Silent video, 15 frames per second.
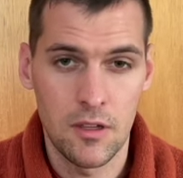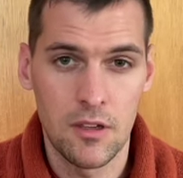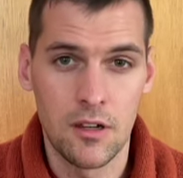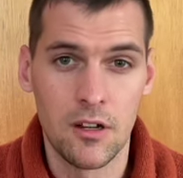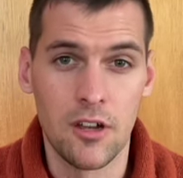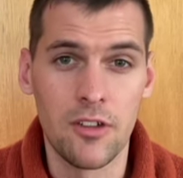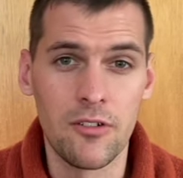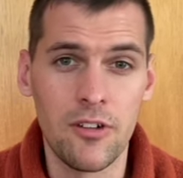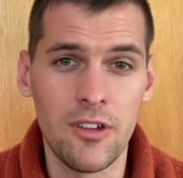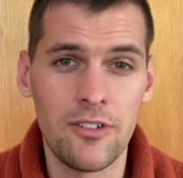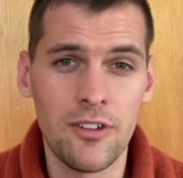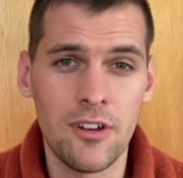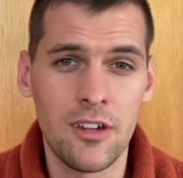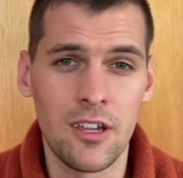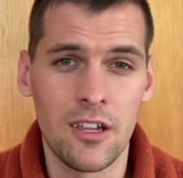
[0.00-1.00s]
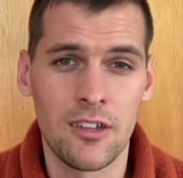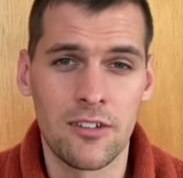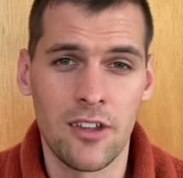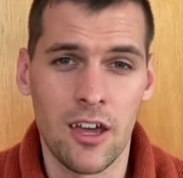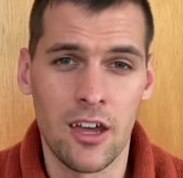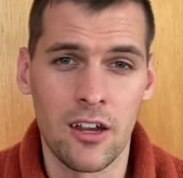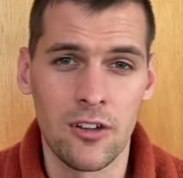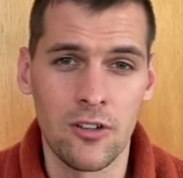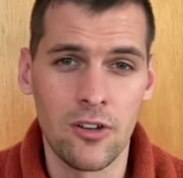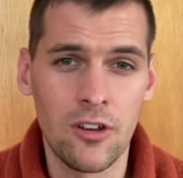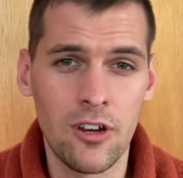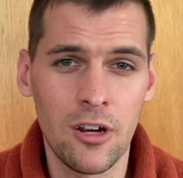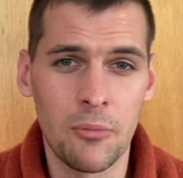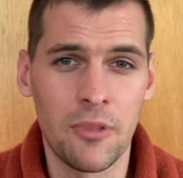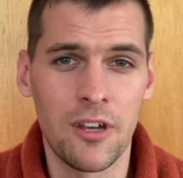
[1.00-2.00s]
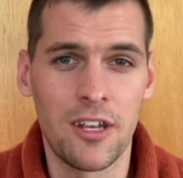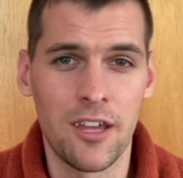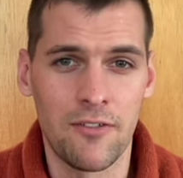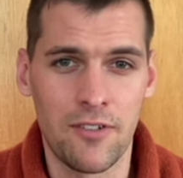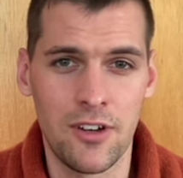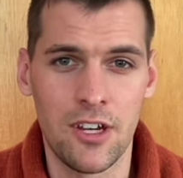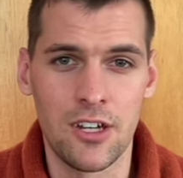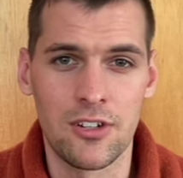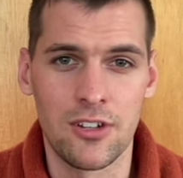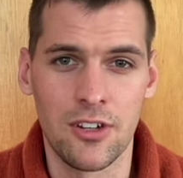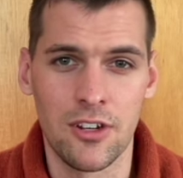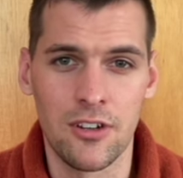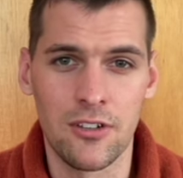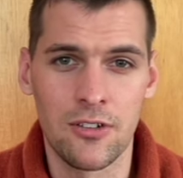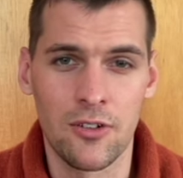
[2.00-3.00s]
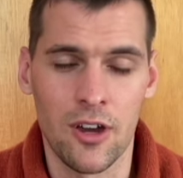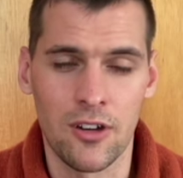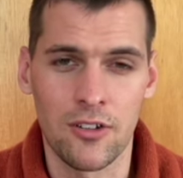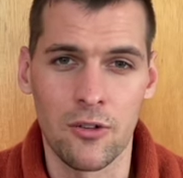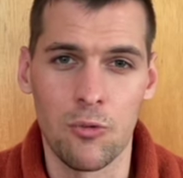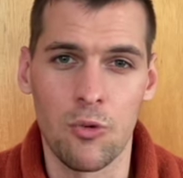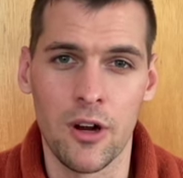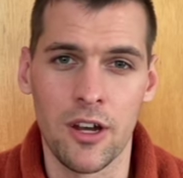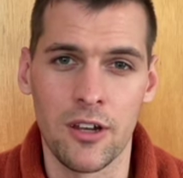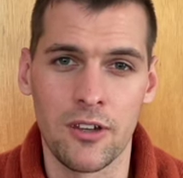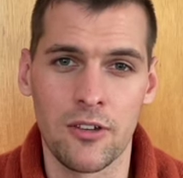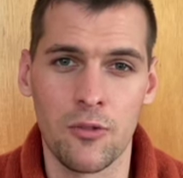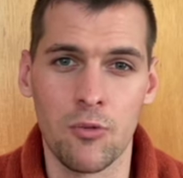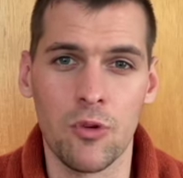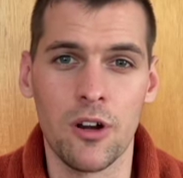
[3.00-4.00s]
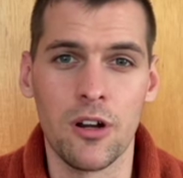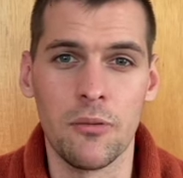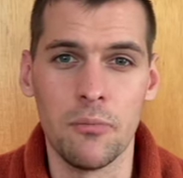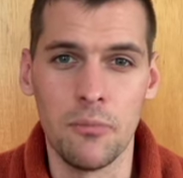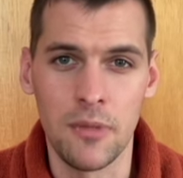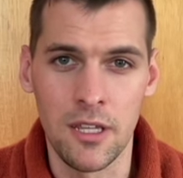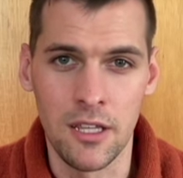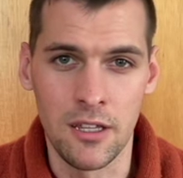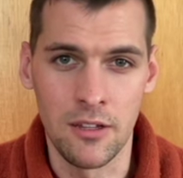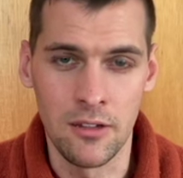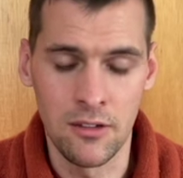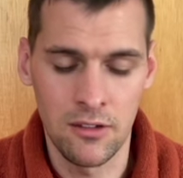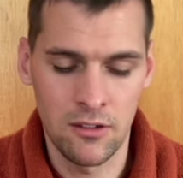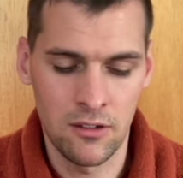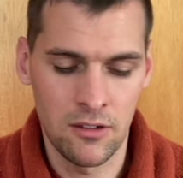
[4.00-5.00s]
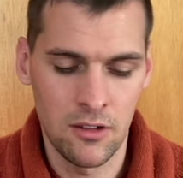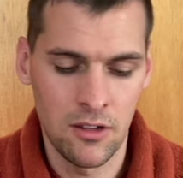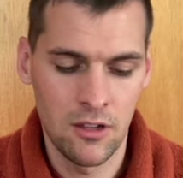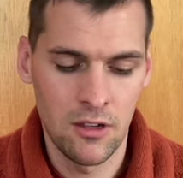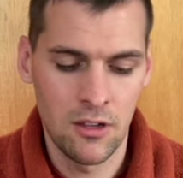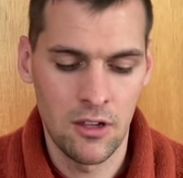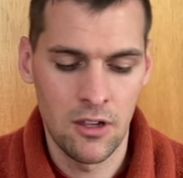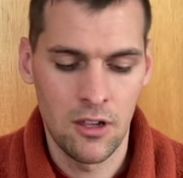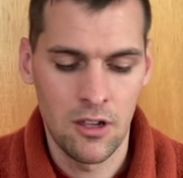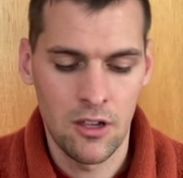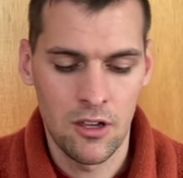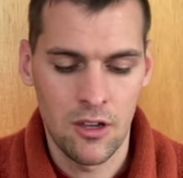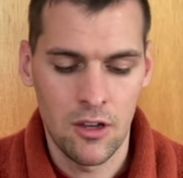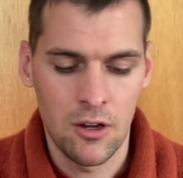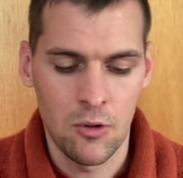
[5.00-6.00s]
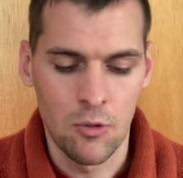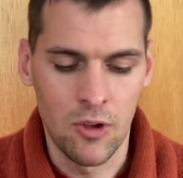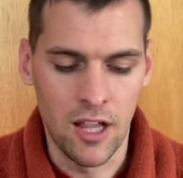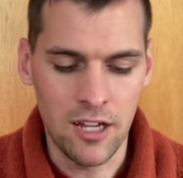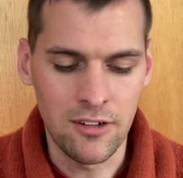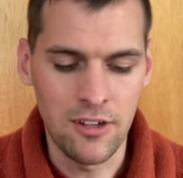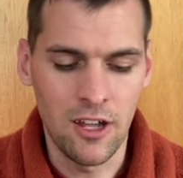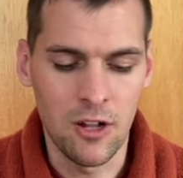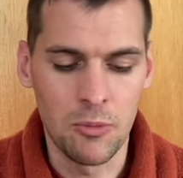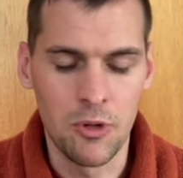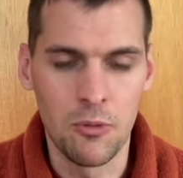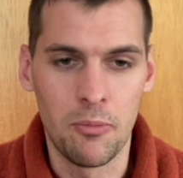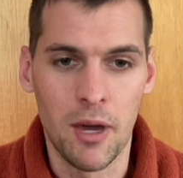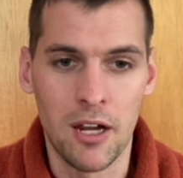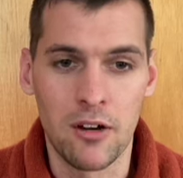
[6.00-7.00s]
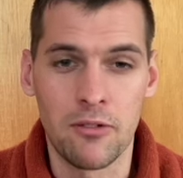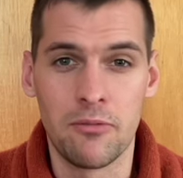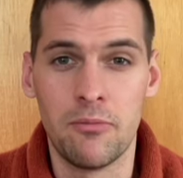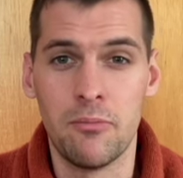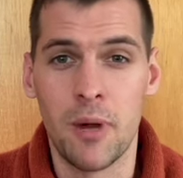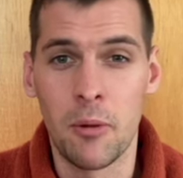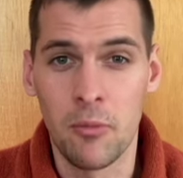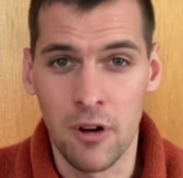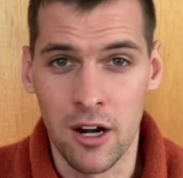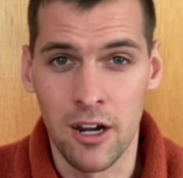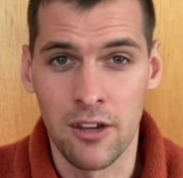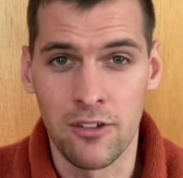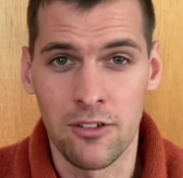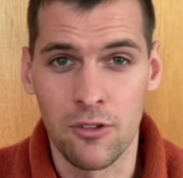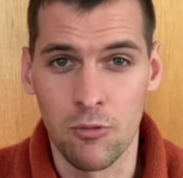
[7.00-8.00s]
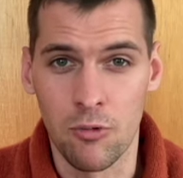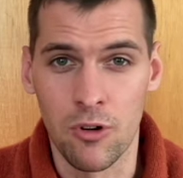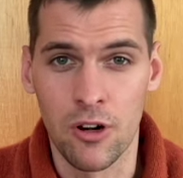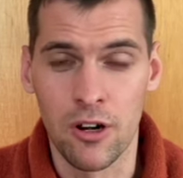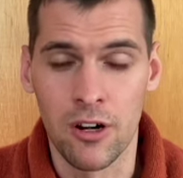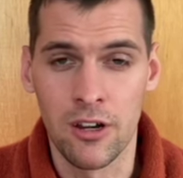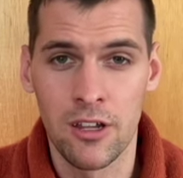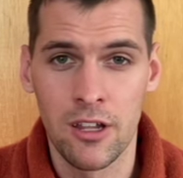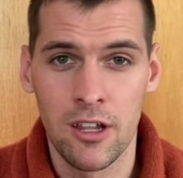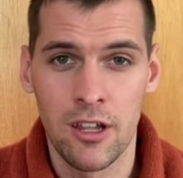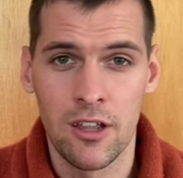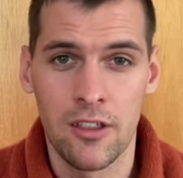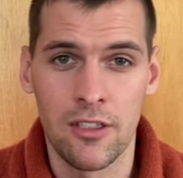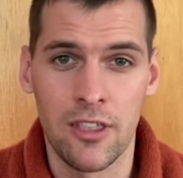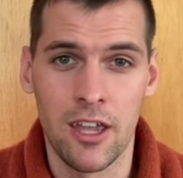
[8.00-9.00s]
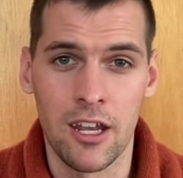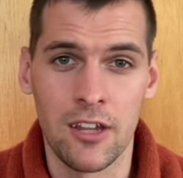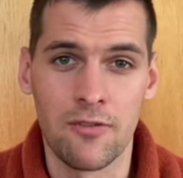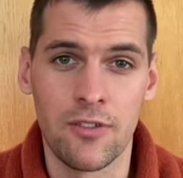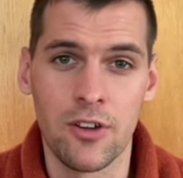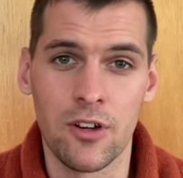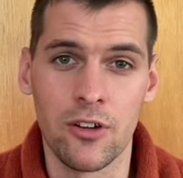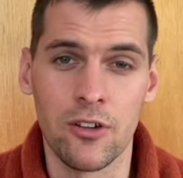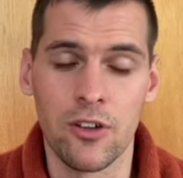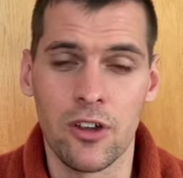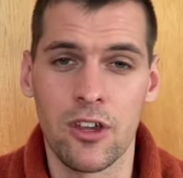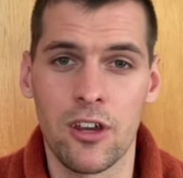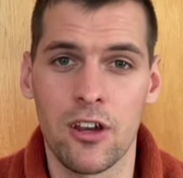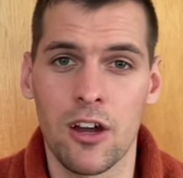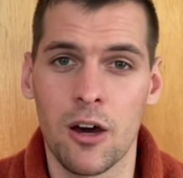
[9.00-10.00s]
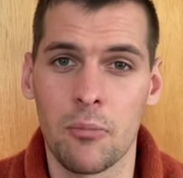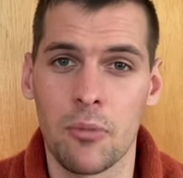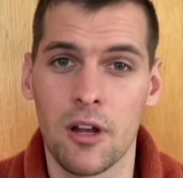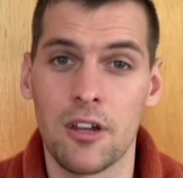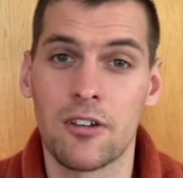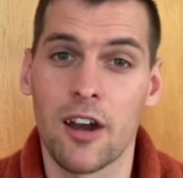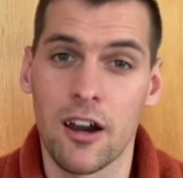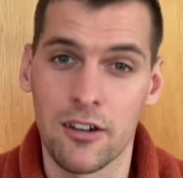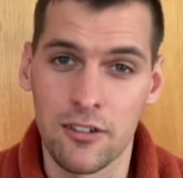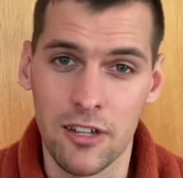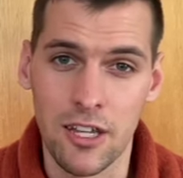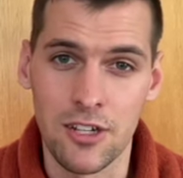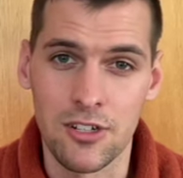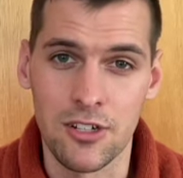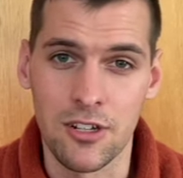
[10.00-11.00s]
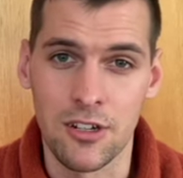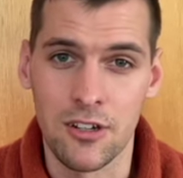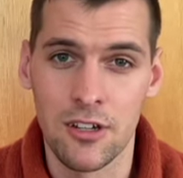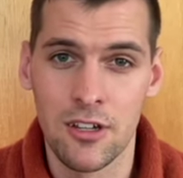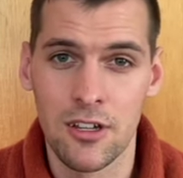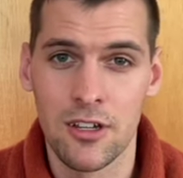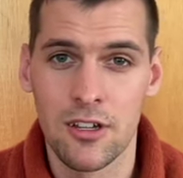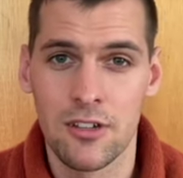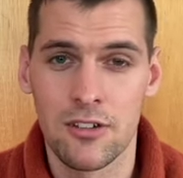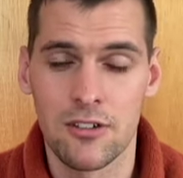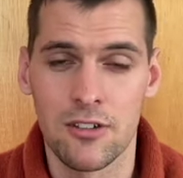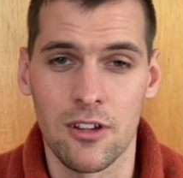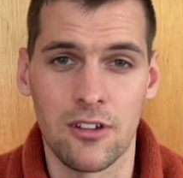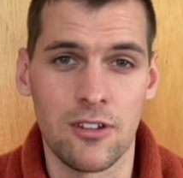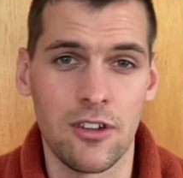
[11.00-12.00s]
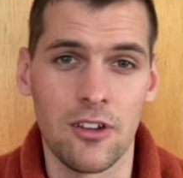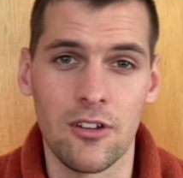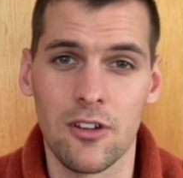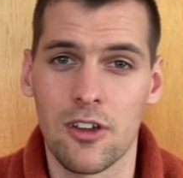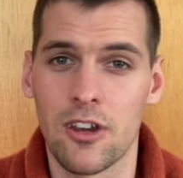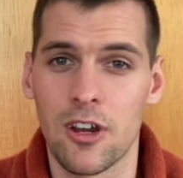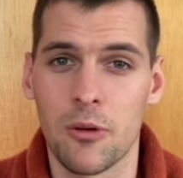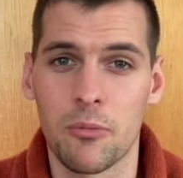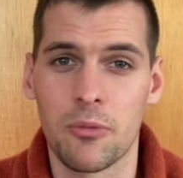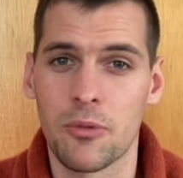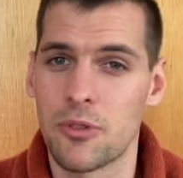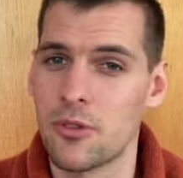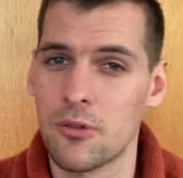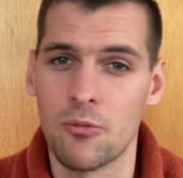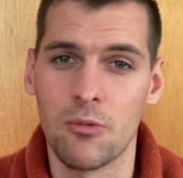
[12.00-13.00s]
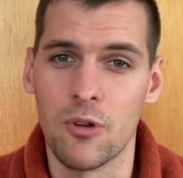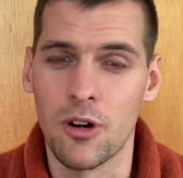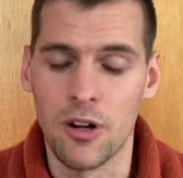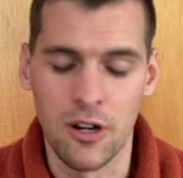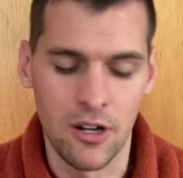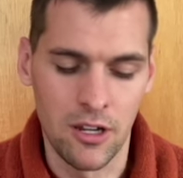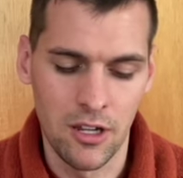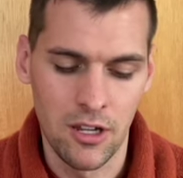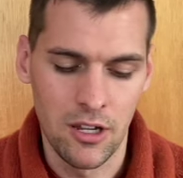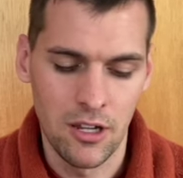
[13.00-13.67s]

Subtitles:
Another reason is that looking up the definition, so actually what the word means, will actually help you better memorize the word than if you're looking up a translation. So let's say you're looking up the word